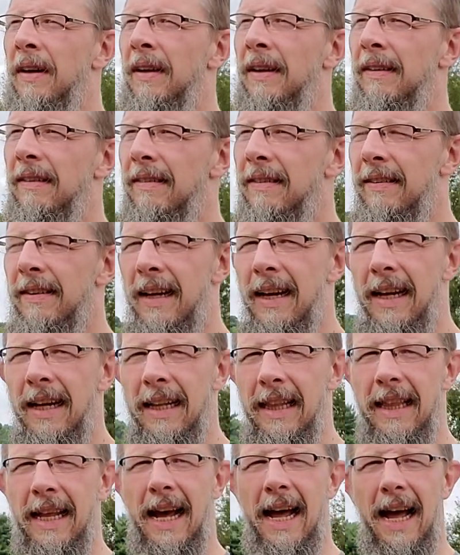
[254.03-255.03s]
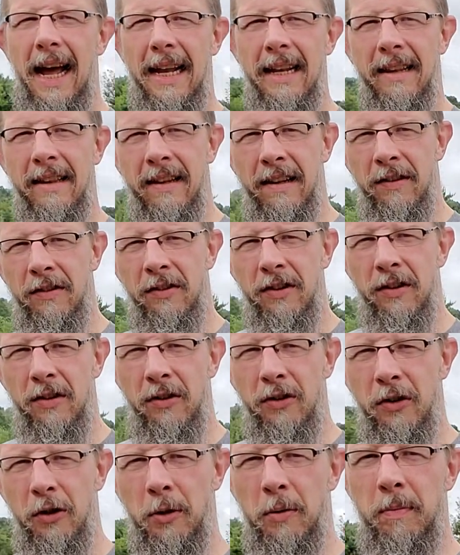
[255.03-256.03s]
Saying that, this
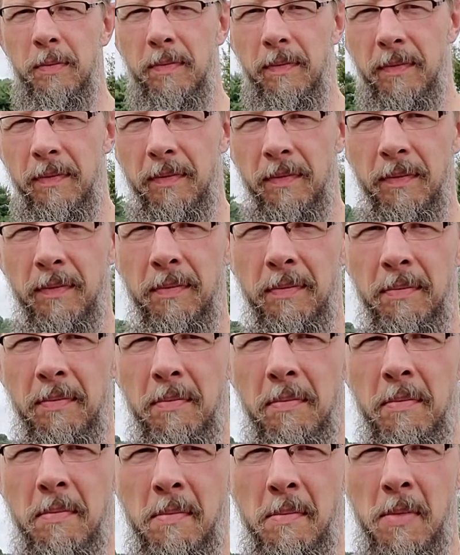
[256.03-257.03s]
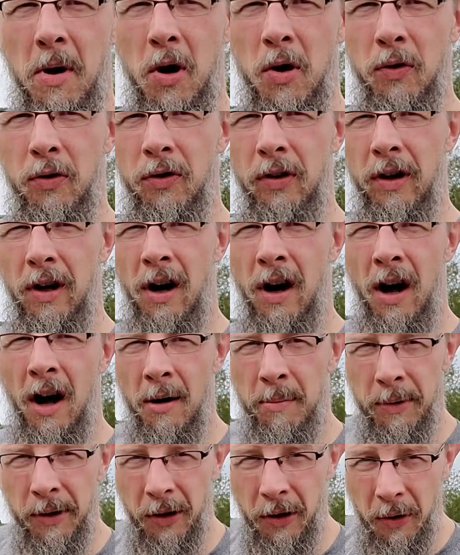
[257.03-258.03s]
is your most
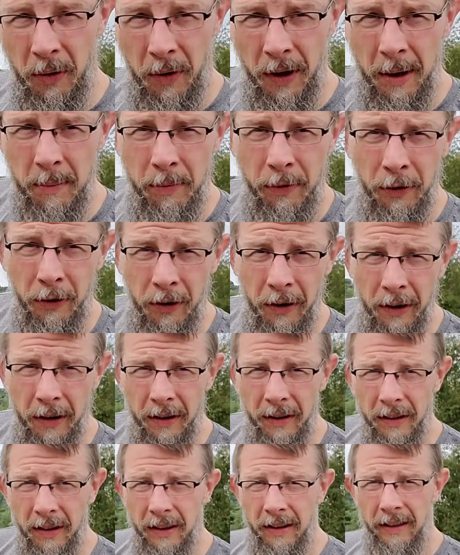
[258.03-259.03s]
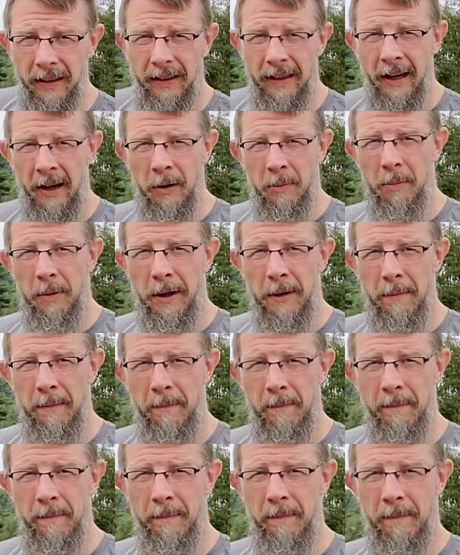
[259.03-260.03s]
common grip for a karambit.
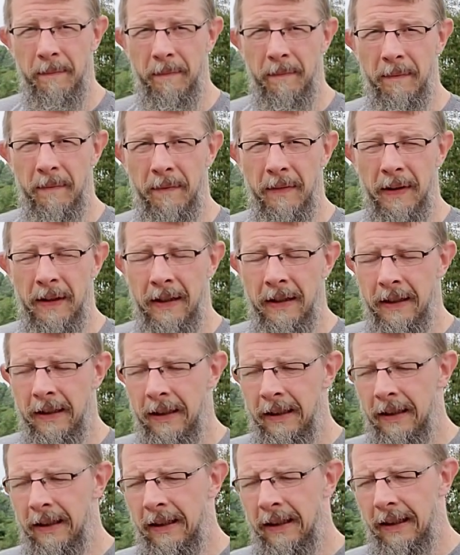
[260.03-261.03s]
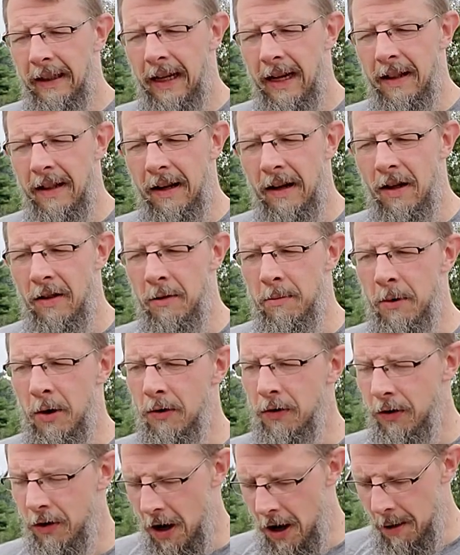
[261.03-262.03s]
Okay, the other
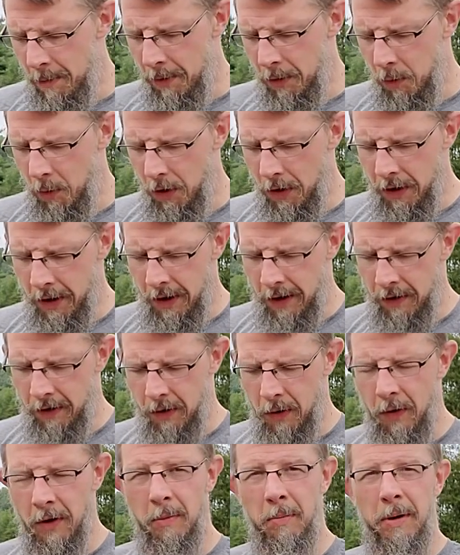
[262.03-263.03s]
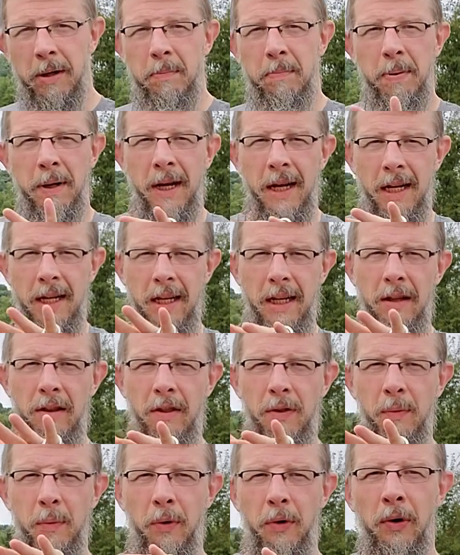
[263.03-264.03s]
most common one is going to be pinky
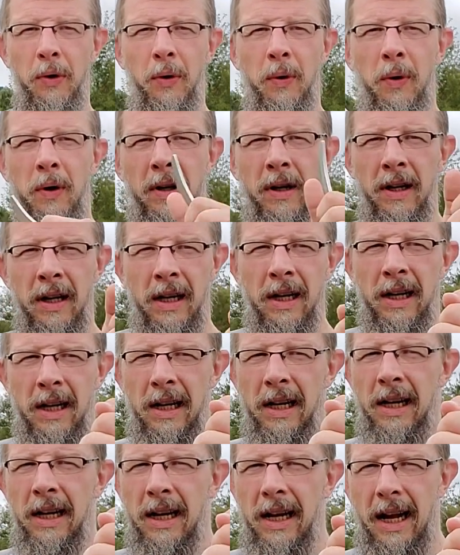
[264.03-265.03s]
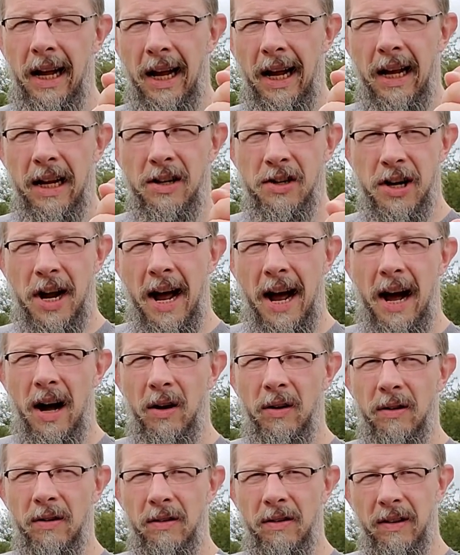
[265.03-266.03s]
through, edge out,
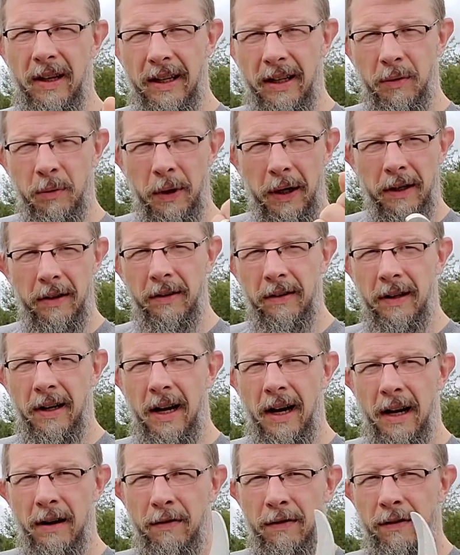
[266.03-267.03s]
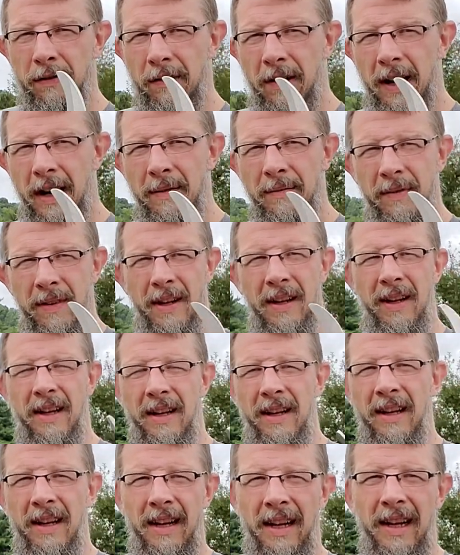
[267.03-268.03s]
like a regular knife, right?
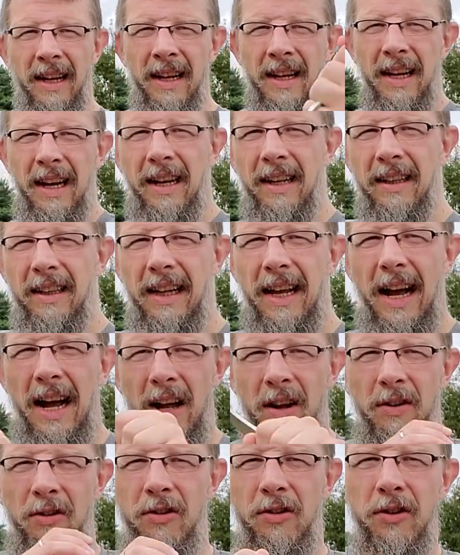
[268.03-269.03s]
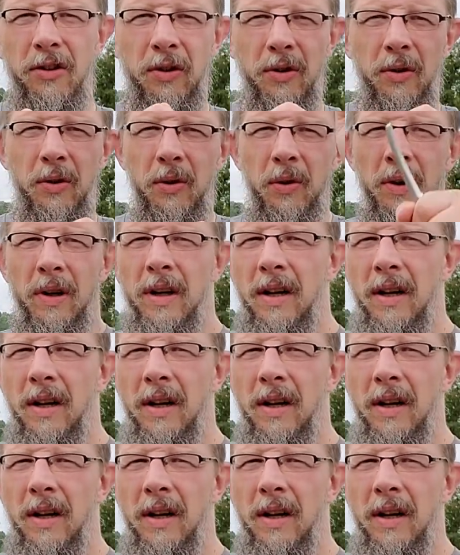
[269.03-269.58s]
It allows you